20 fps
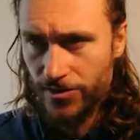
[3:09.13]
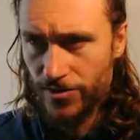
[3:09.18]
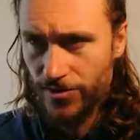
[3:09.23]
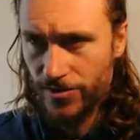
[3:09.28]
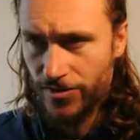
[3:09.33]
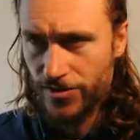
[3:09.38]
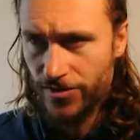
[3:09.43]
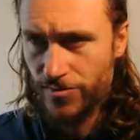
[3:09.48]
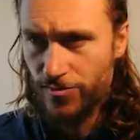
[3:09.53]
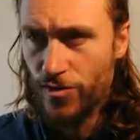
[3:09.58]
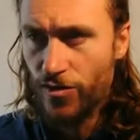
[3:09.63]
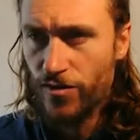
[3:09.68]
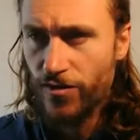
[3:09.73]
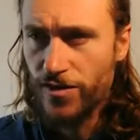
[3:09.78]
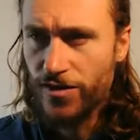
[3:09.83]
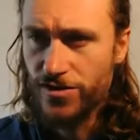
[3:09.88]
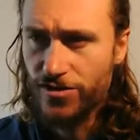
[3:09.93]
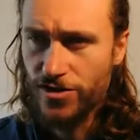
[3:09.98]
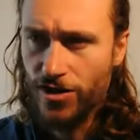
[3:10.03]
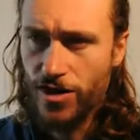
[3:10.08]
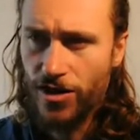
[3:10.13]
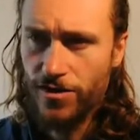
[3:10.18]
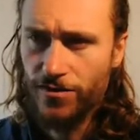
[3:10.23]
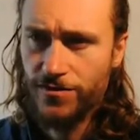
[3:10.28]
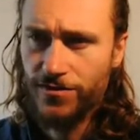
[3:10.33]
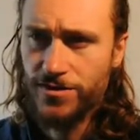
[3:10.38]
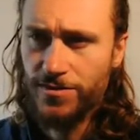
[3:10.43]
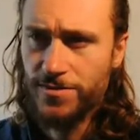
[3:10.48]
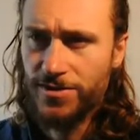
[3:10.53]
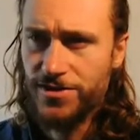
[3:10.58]
smoothness
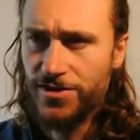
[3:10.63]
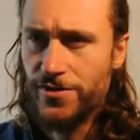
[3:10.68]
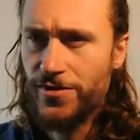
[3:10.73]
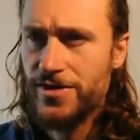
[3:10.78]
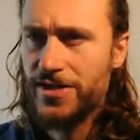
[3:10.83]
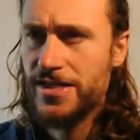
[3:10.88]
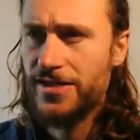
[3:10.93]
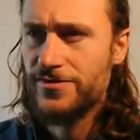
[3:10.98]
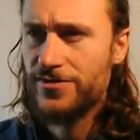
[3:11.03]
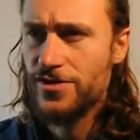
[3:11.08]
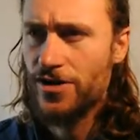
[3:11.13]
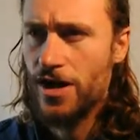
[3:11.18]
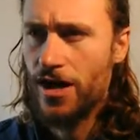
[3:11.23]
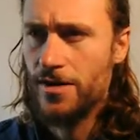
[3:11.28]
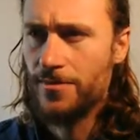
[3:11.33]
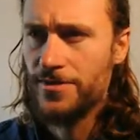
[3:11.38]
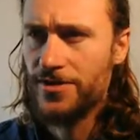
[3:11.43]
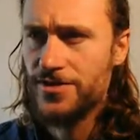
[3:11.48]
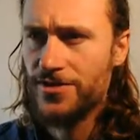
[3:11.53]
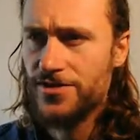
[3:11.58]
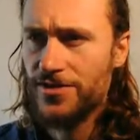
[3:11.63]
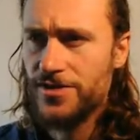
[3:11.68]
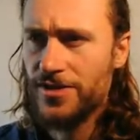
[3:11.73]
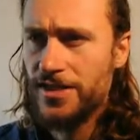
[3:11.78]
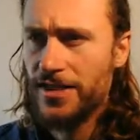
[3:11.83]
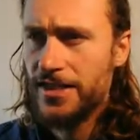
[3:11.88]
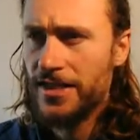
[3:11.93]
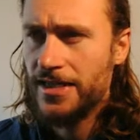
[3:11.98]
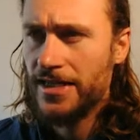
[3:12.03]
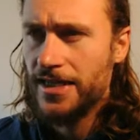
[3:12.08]
of the material gives calmness,
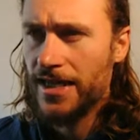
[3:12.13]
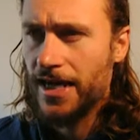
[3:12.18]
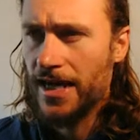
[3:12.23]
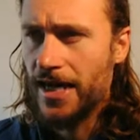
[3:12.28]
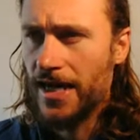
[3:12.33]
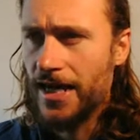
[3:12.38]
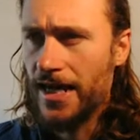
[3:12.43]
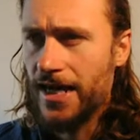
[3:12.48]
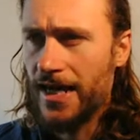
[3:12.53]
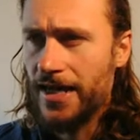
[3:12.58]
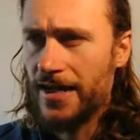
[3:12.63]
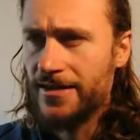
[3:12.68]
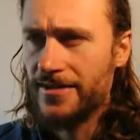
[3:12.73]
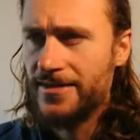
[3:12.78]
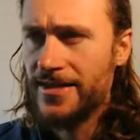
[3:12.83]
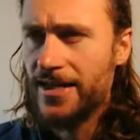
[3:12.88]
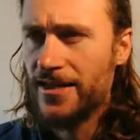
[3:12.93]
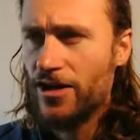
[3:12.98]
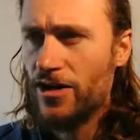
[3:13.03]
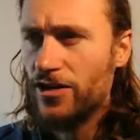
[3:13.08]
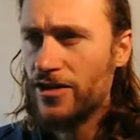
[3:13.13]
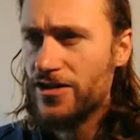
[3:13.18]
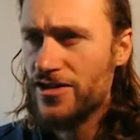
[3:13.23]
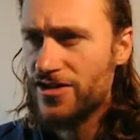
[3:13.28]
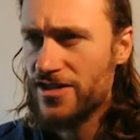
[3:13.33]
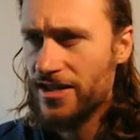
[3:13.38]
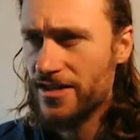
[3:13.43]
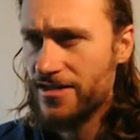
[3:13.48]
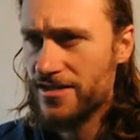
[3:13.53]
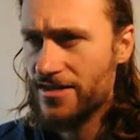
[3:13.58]
and then all of a
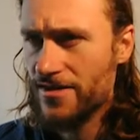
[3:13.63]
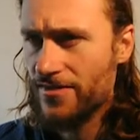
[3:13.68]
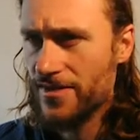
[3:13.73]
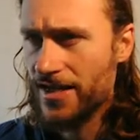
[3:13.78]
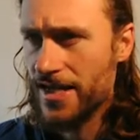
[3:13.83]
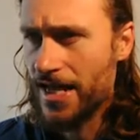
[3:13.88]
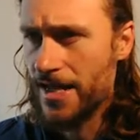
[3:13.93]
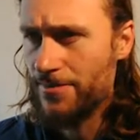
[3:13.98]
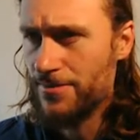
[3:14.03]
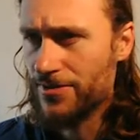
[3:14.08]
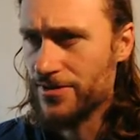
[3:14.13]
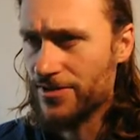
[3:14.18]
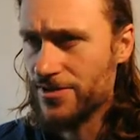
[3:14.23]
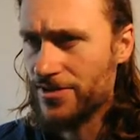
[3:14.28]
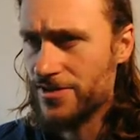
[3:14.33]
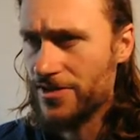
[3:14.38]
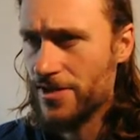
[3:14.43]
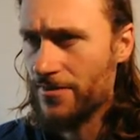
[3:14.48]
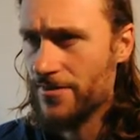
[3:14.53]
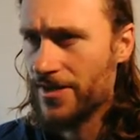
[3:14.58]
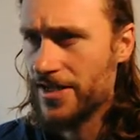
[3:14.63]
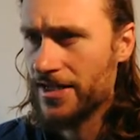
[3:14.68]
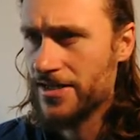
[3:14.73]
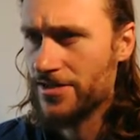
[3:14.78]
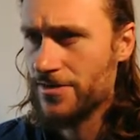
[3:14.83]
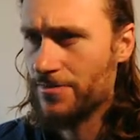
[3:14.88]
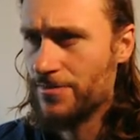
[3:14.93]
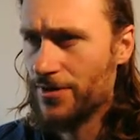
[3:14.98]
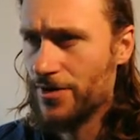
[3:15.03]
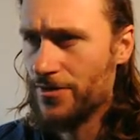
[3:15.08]
sudden something happens, something
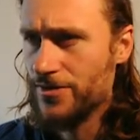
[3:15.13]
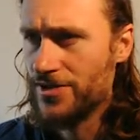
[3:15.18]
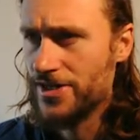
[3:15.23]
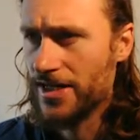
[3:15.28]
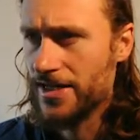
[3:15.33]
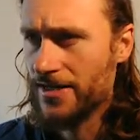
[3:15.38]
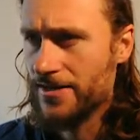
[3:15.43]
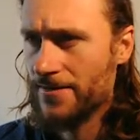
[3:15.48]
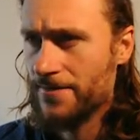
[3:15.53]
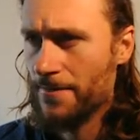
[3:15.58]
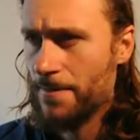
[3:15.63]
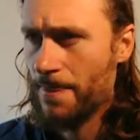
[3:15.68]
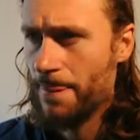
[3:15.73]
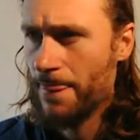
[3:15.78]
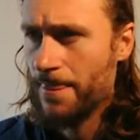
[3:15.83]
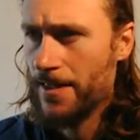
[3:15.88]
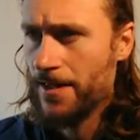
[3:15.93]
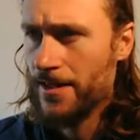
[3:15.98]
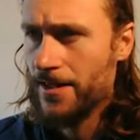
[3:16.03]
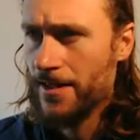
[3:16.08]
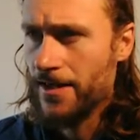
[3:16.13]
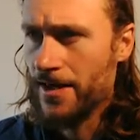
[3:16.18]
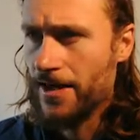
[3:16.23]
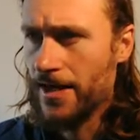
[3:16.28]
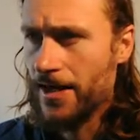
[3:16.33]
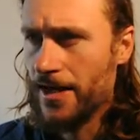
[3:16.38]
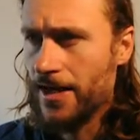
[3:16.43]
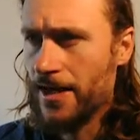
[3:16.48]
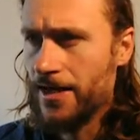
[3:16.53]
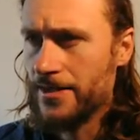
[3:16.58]
is approaching,
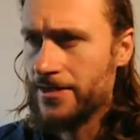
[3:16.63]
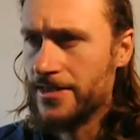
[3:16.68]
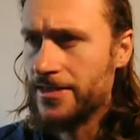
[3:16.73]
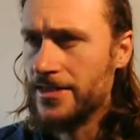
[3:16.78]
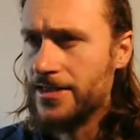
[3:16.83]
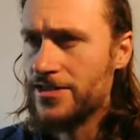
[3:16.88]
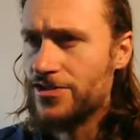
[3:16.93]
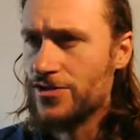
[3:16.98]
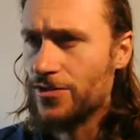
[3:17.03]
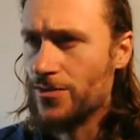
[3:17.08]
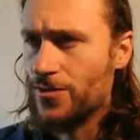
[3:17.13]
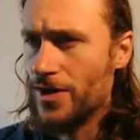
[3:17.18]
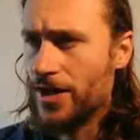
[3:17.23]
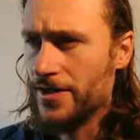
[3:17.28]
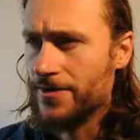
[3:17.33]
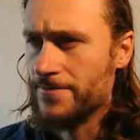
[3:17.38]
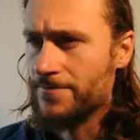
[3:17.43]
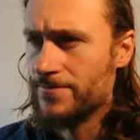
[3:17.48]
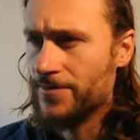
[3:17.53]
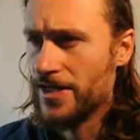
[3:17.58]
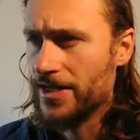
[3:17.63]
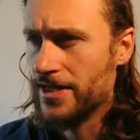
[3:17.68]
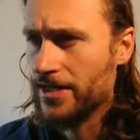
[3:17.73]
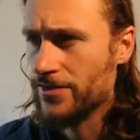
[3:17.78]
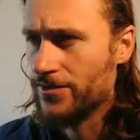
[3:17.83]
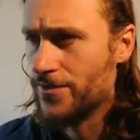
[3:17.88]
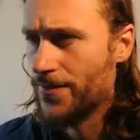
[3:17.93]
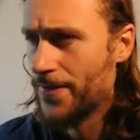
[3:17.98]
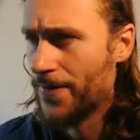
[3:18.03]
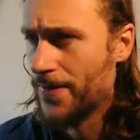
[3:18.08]
and he needs to run, and
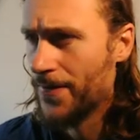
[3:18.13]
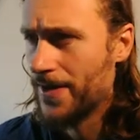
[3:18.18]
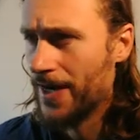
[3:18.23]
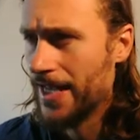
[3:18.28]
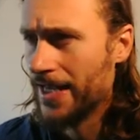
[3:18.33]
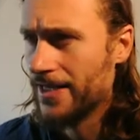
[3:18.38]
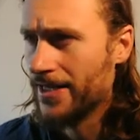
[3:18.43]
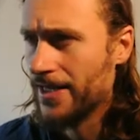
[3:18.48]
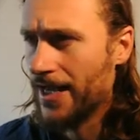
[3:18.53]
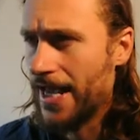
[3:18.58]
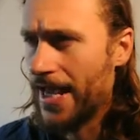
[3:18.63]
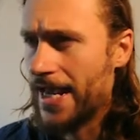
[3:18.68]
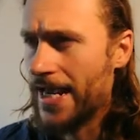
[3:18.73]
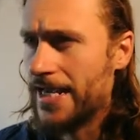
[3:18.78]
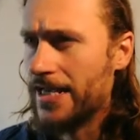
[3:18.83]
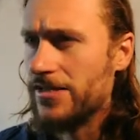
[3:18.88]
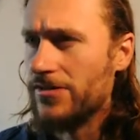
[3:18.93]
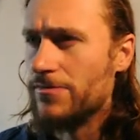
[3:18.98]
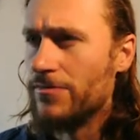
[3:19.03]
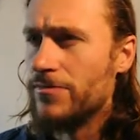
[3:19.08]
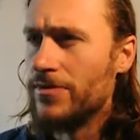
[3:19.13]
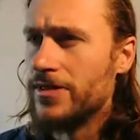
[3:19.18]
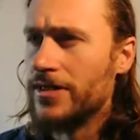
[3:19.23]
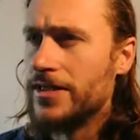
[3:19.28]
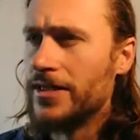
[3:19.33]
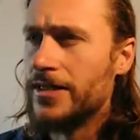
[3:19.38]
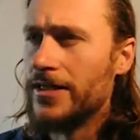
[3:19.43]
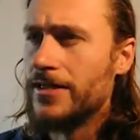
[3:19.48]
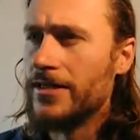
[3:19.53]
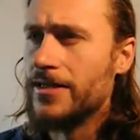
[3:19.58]
then like a
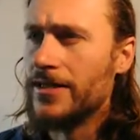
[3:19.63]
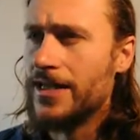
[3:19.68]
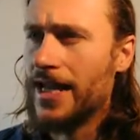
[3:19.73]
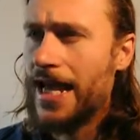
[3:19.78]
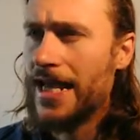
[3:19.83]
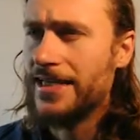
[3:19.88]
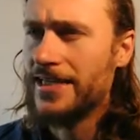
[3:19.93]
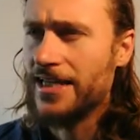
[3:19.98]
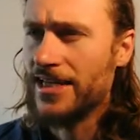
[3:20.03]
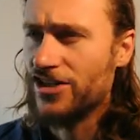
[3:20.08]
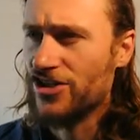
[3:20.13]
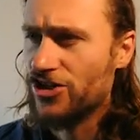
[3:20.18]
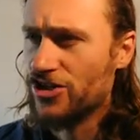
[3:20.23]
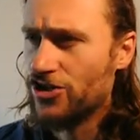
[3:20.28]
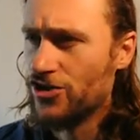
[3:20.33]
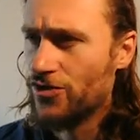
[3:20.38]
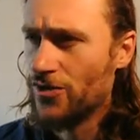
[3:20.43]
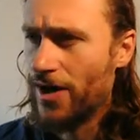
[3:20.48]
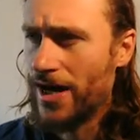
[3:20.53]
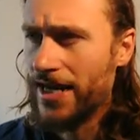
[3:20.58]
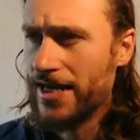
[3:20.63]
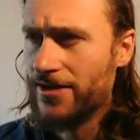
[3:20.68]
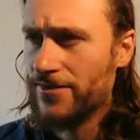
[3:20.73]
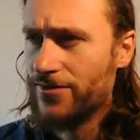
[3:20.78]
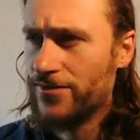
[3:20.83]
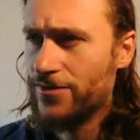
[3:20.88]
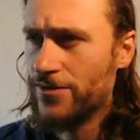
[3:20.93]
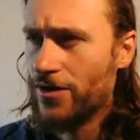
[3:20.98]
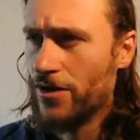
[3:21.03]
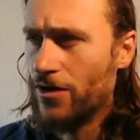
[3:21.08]
lightning strike
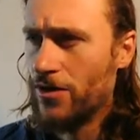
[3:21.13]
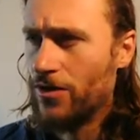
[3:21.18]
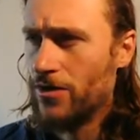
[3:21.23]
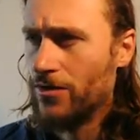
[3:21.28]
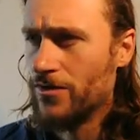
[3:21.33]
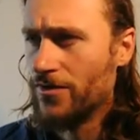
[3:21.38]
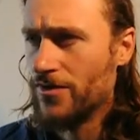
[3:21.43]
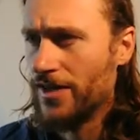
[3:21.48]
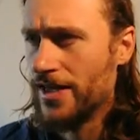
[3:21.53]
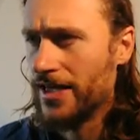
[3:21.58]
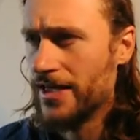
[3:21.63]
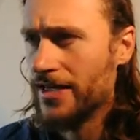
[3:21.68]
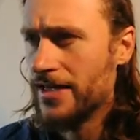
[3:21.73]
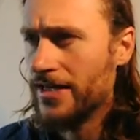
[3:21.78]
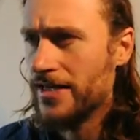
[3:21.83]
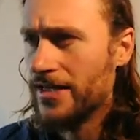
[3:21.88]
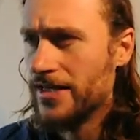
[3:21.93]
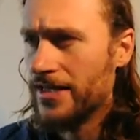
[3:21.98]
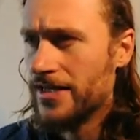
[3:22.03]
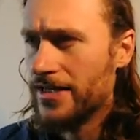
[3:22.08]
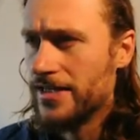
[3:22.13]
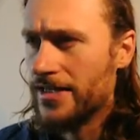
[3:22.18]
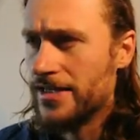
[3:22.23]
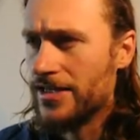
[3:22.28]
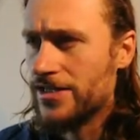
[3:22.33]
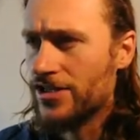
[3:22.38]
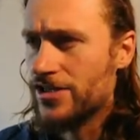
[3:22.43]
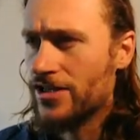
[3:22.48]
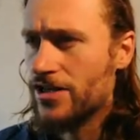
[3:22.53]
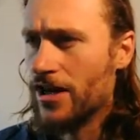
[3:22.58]
through the whole thing,
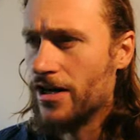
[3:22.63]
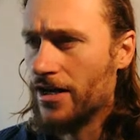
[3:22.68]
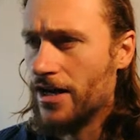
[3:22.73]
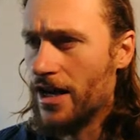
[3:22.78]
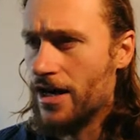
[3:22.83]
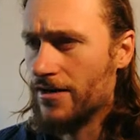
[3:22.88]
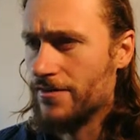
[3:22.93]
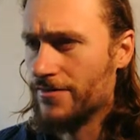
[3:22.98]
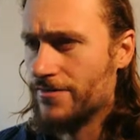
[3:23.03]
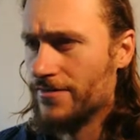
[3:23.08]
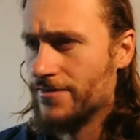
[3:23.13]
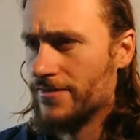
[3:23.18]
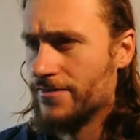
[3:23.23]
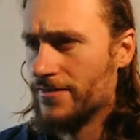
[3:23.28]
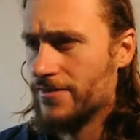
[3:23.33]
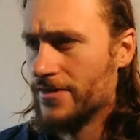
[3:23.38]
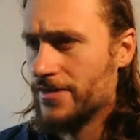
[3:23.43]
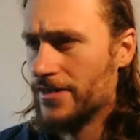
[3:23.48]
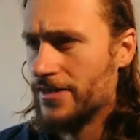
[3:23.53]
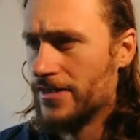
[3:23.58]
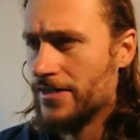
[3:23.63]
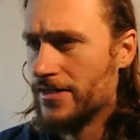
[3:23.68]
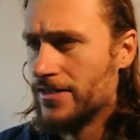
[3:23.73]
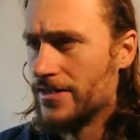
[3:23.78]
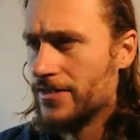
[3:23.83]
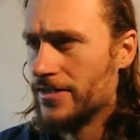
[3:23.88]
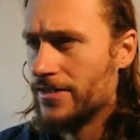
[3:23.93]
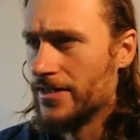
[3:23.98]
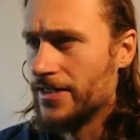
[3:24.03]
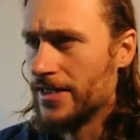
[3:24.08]
he's cut off.
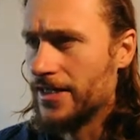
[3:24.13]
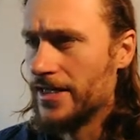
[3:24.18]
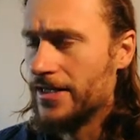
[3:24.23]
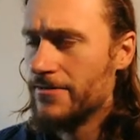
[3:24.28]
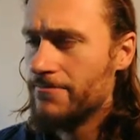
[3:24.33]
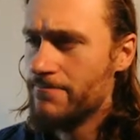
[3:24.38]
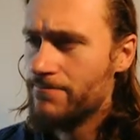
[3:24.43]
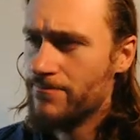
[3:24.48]
Yeah.